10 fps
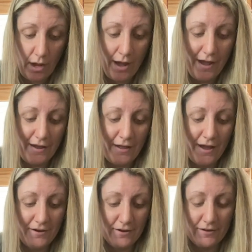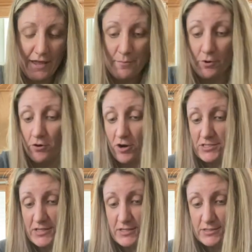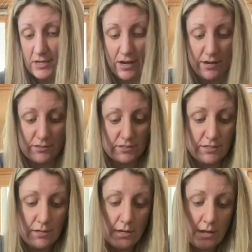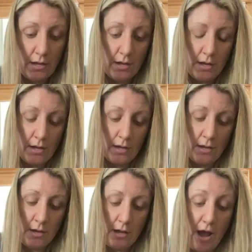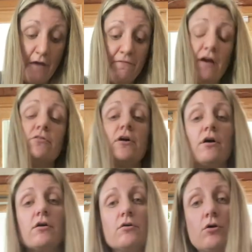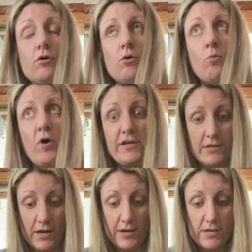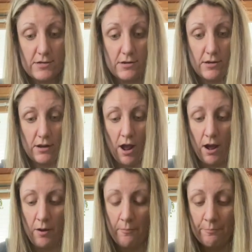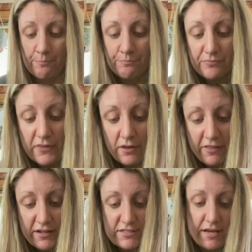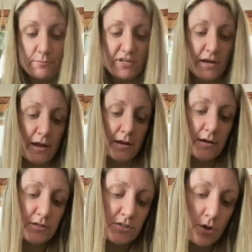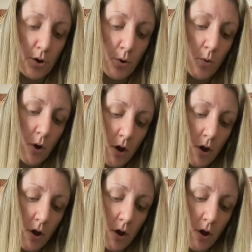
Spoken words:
I kind of came across these guys. I found a white knight that same day, so